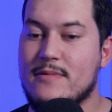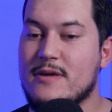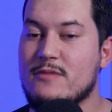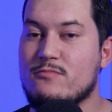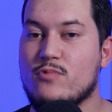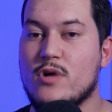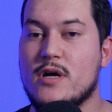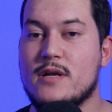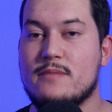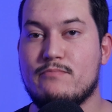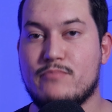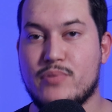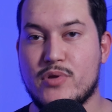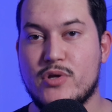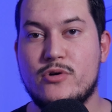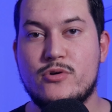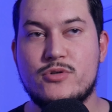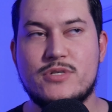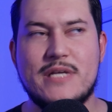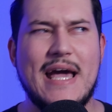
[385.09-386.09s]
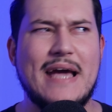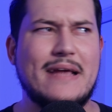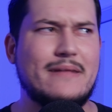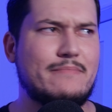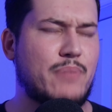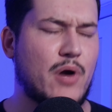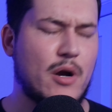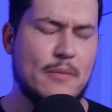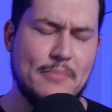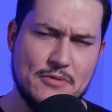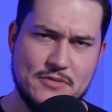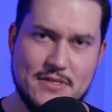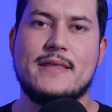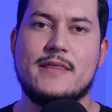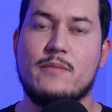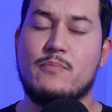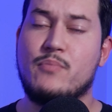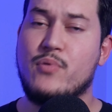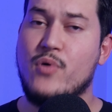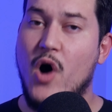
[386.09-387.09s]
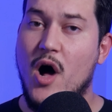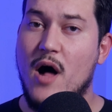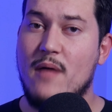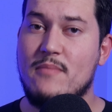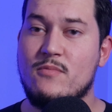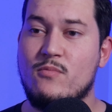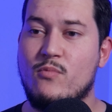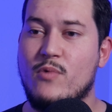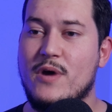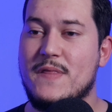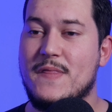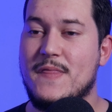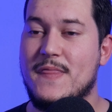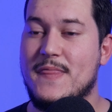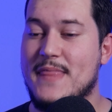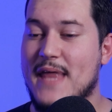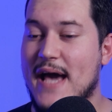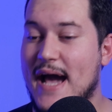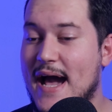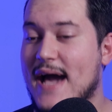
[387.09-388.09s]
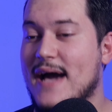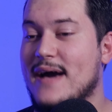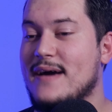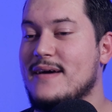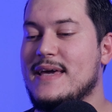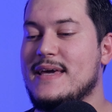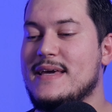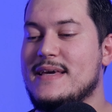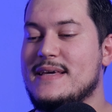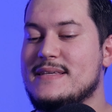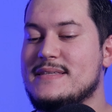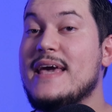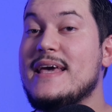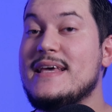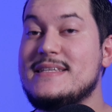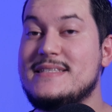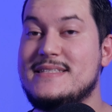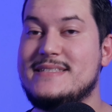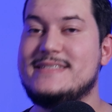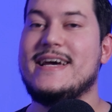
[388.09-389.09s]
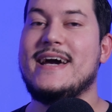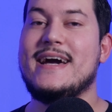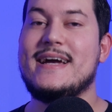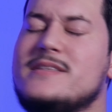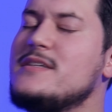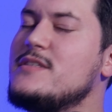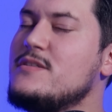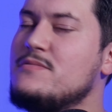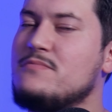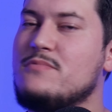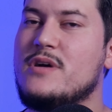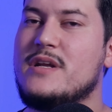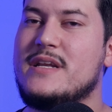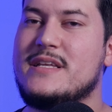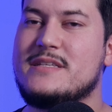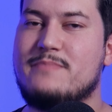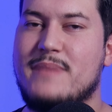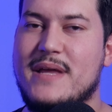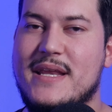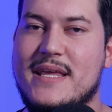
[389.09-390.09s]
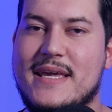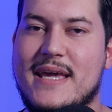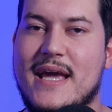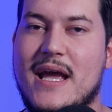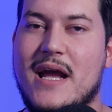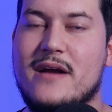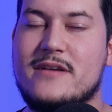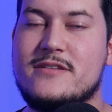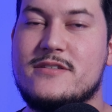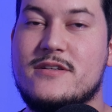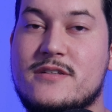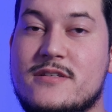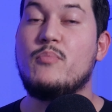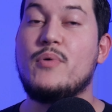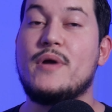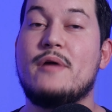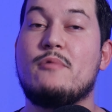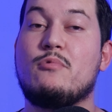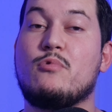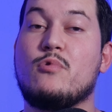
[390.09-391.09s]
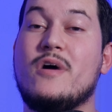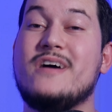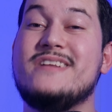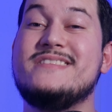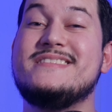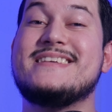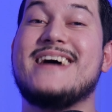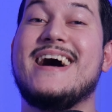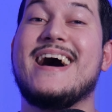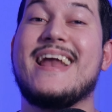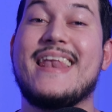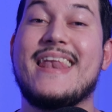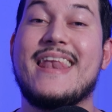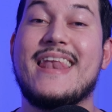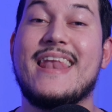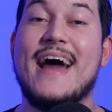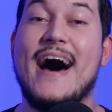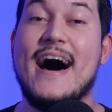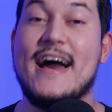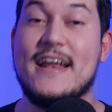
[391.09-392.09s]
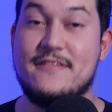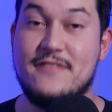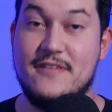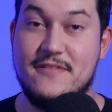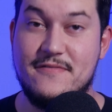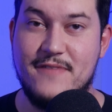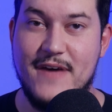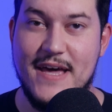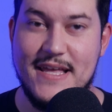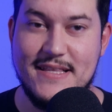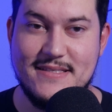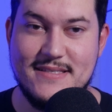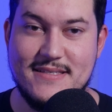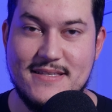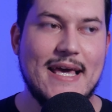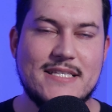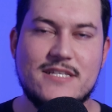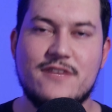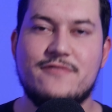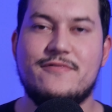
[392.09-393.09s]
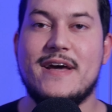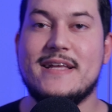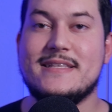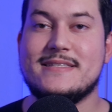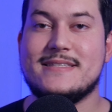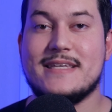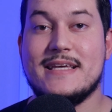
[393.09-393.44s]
can run blues and purples. And the problem with that is his deck doesn't run as many characters, but it runs a lot of events. His events